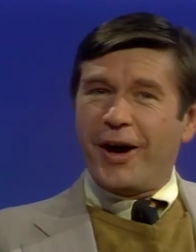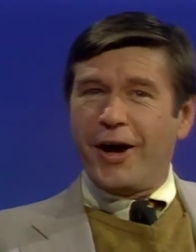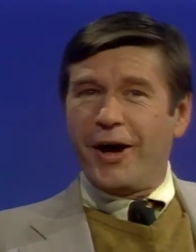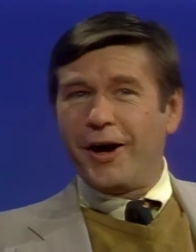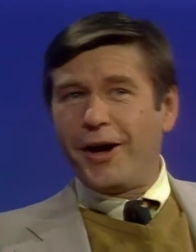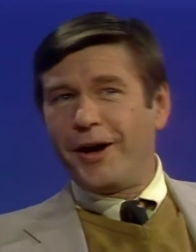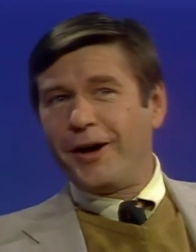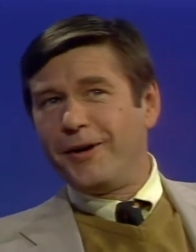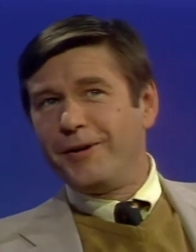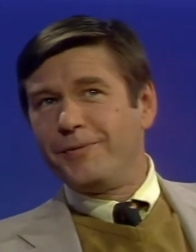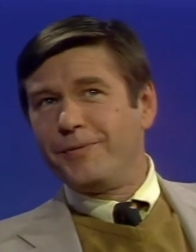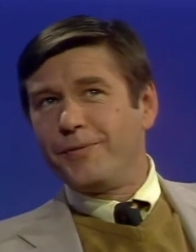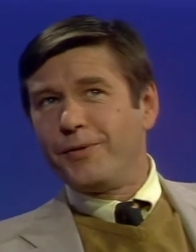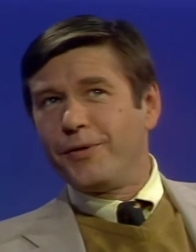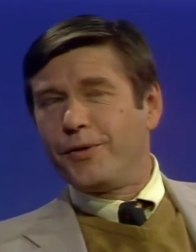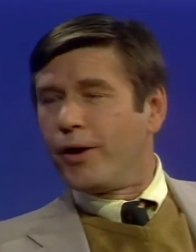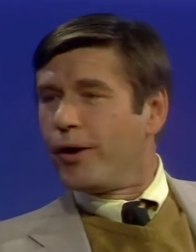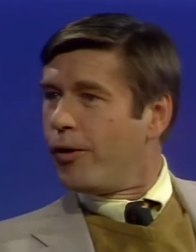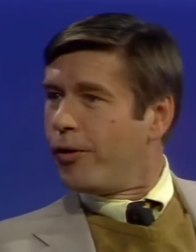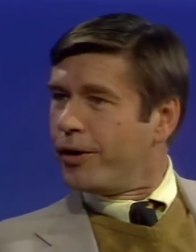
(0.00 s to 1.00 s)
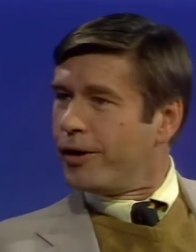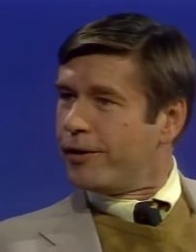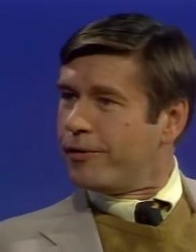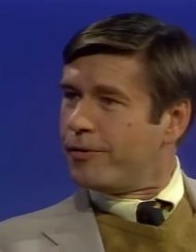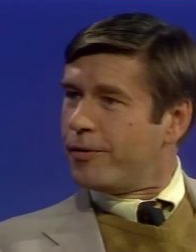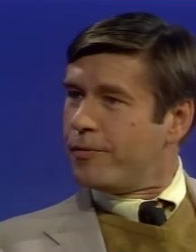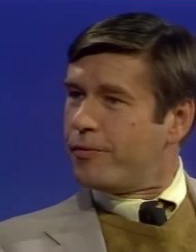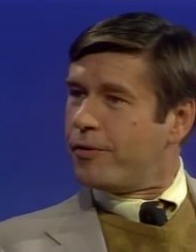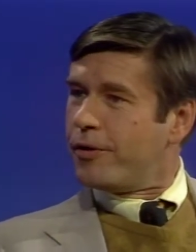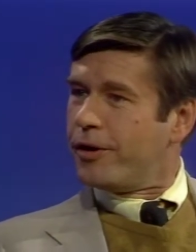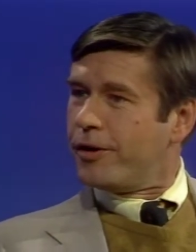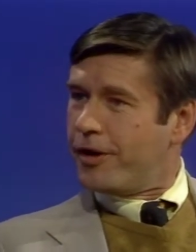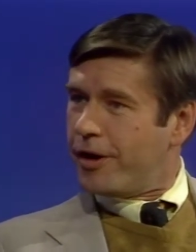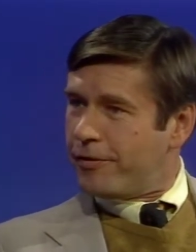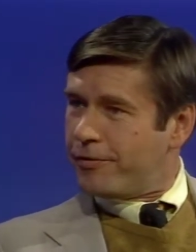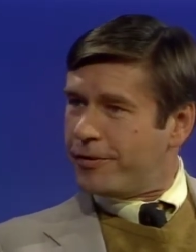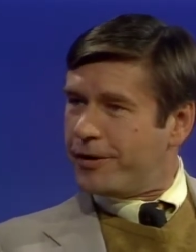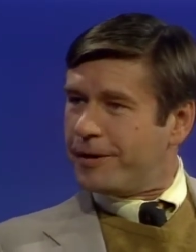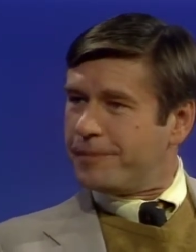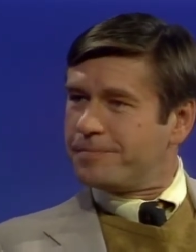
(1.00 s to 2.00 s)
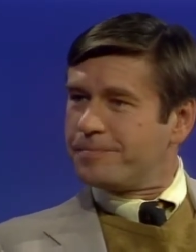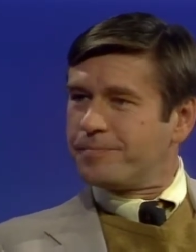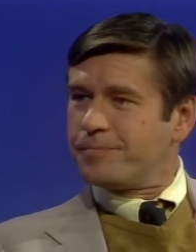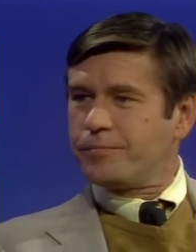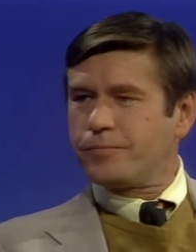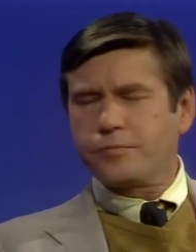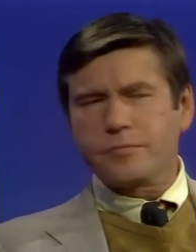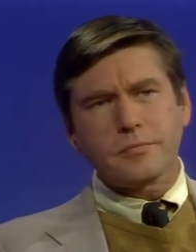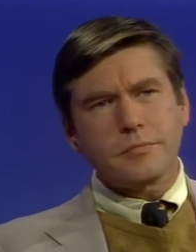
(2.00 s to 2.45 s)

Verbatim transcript: Uh, the lawyer from Philadelphia. Mm-hmm.